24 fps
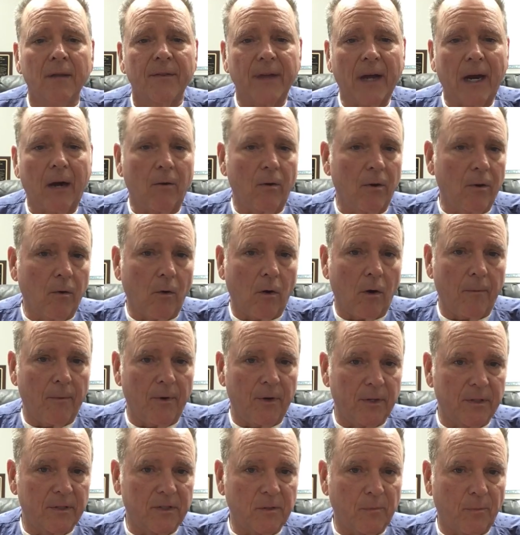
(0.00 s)
thyroid
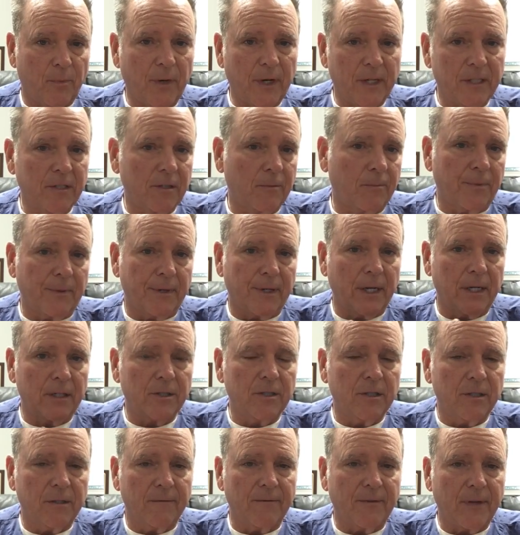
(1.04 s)
hormone and suppress the
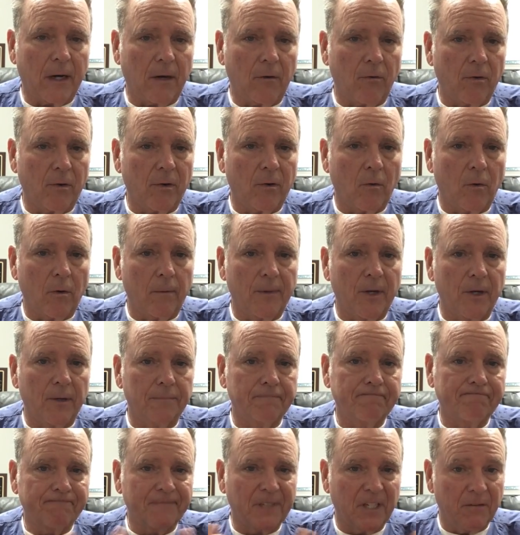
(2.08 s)
production of thyroid hormone.